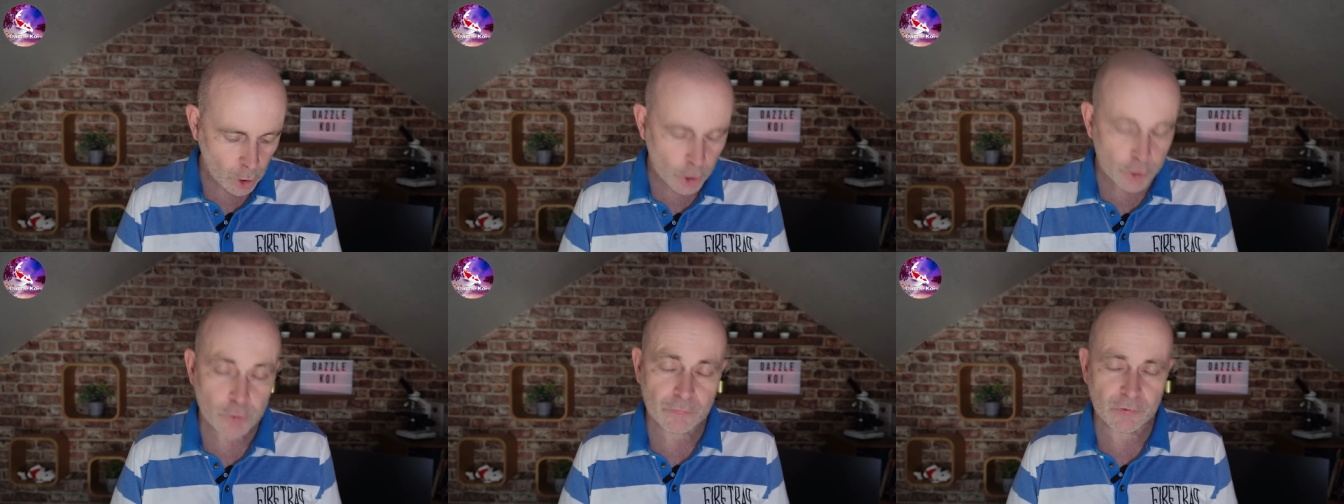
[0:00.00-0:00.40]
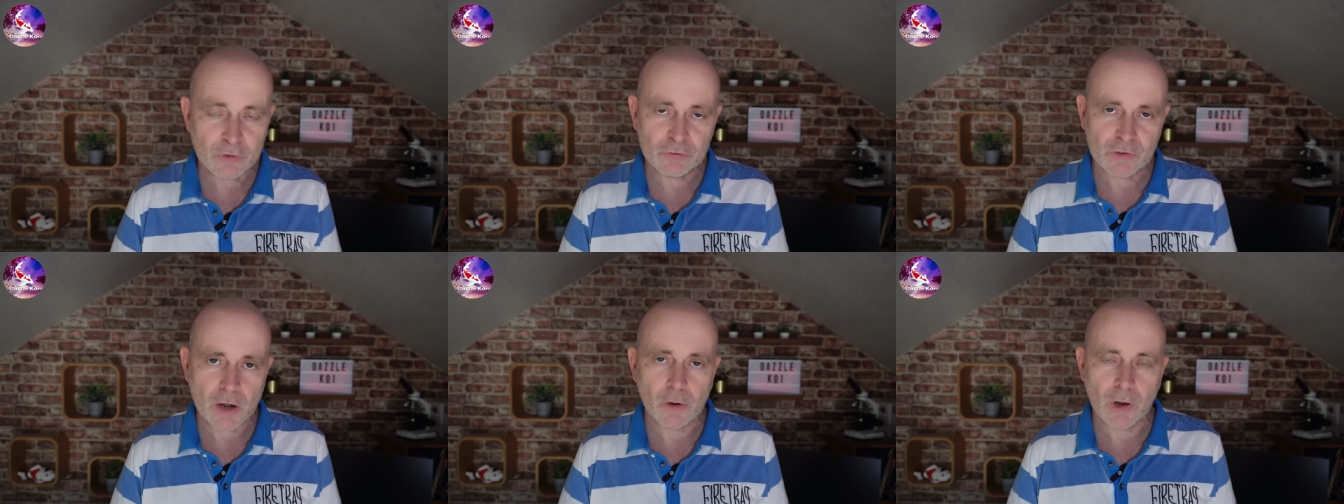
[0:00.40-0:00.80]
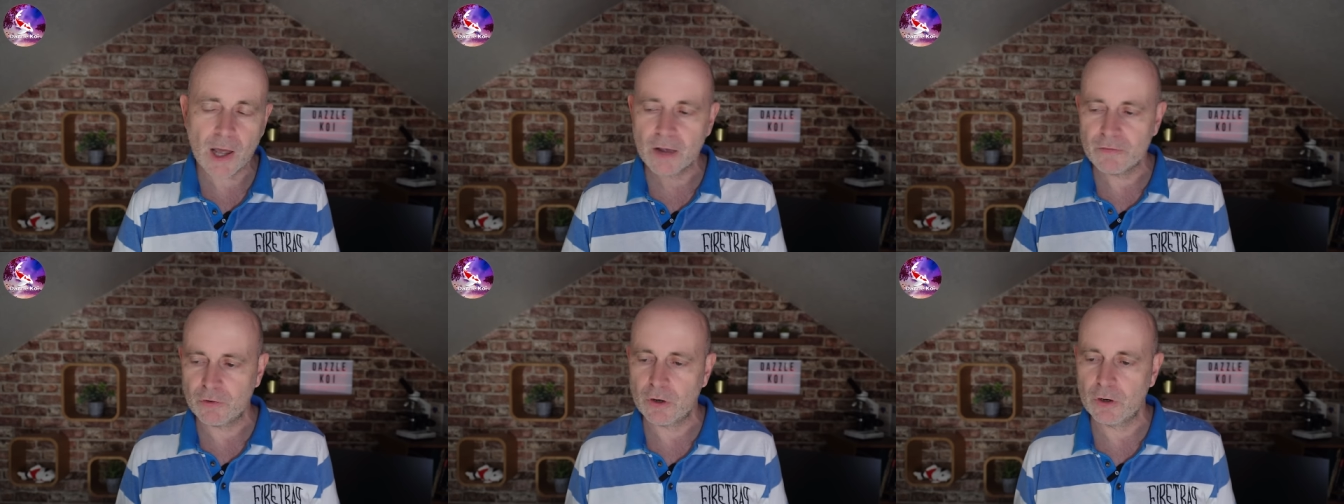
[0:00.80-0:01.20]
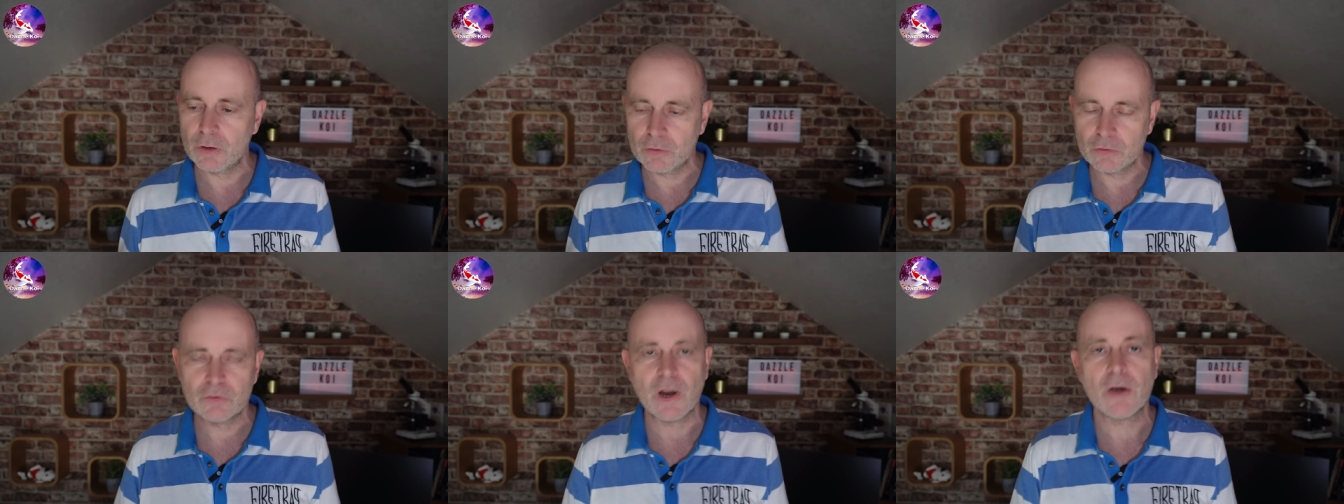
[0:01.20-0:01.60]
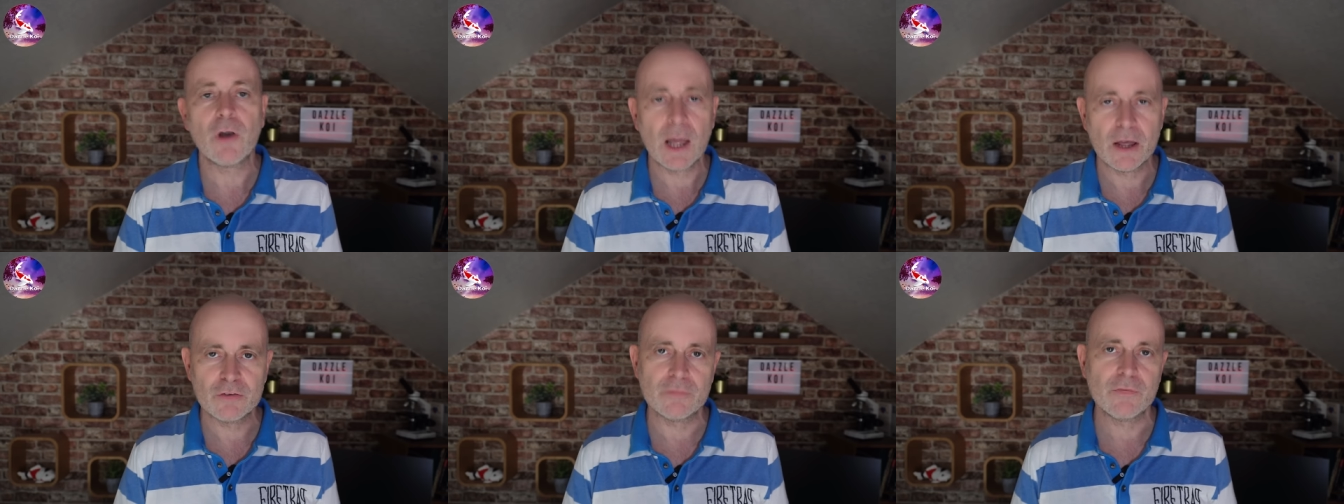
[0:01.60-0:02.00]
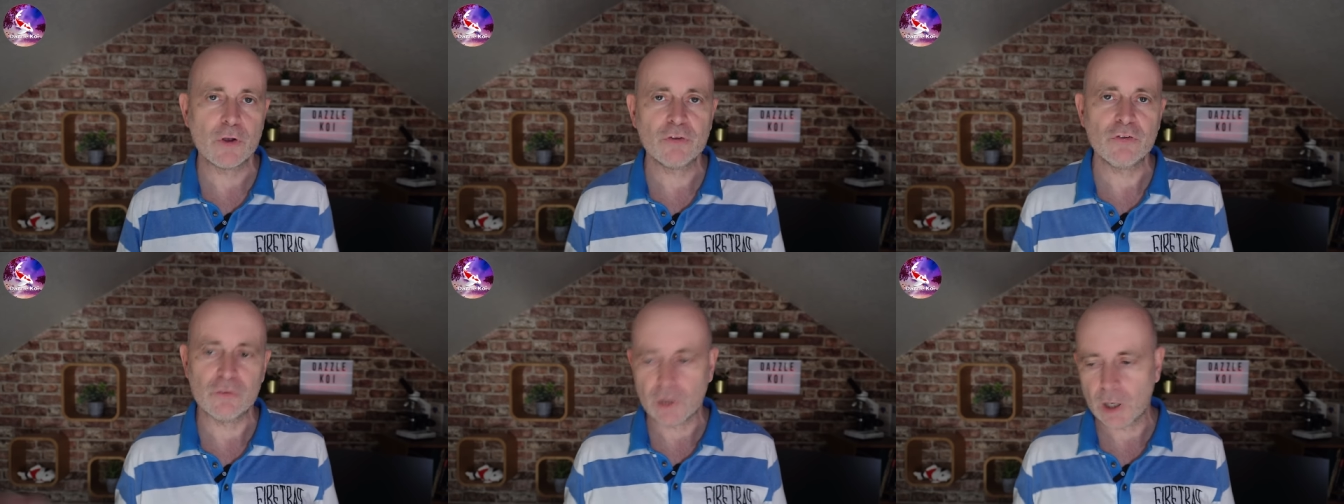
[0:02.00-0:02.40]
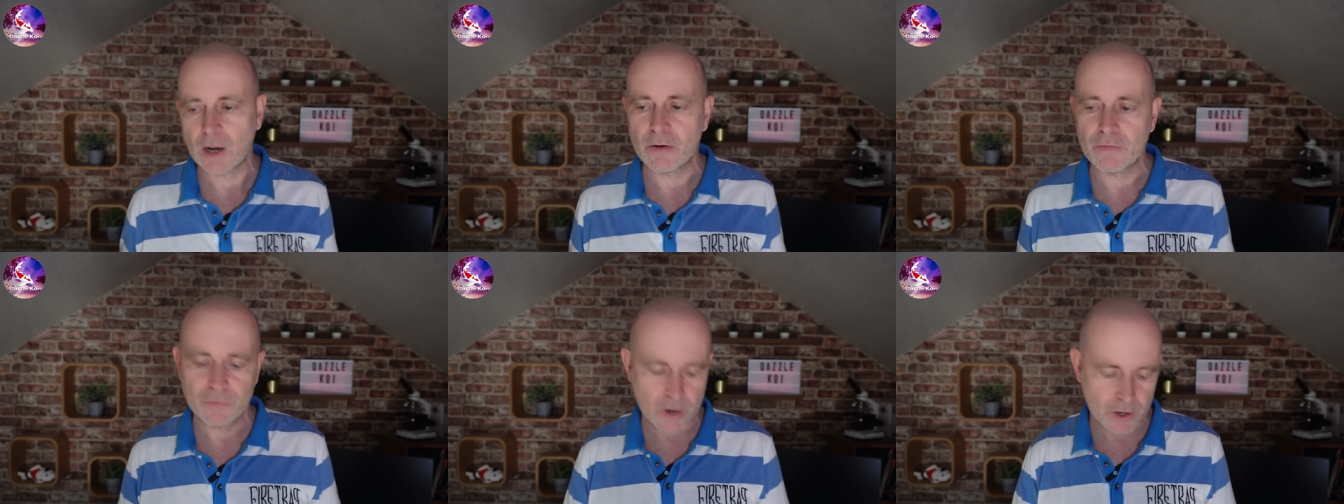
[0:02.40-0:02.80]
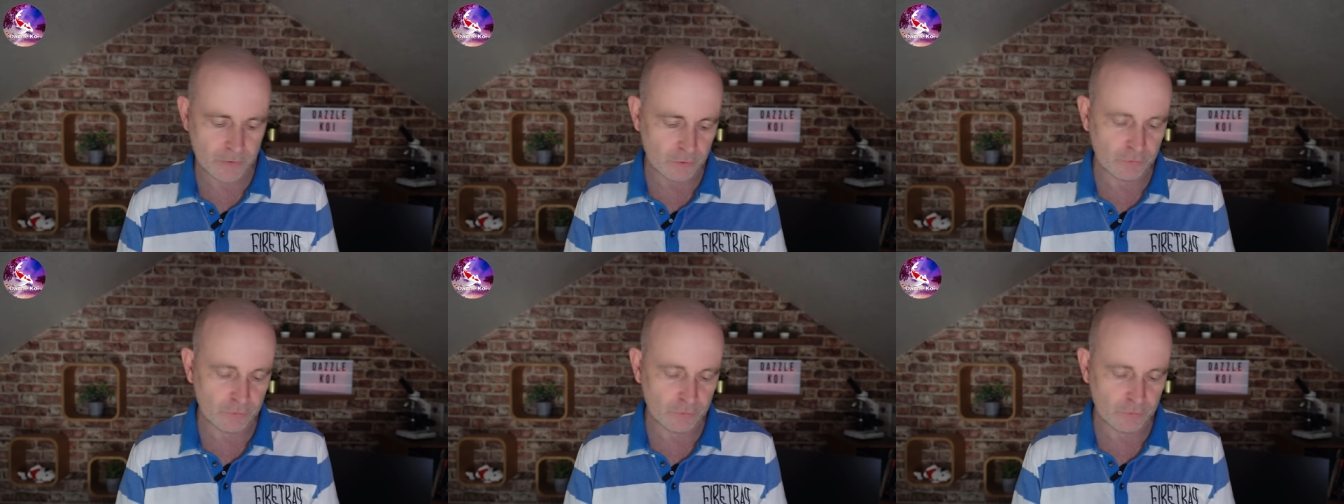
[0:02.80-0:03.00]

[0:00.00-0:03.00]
A UV sterilizer versus a clarifier.